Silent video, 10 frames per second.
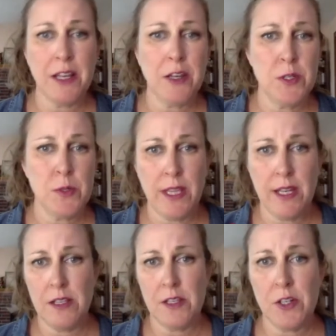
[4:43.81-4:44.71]
that goes with it
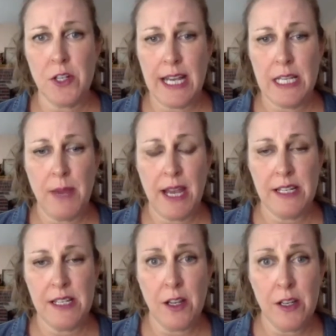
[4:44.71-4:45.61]
and the social aspect,
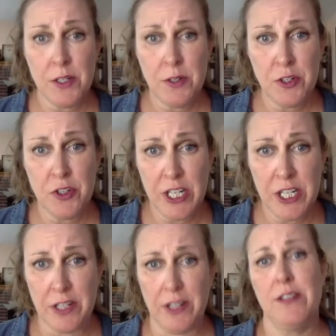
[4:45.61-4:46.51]
it's also nutritional.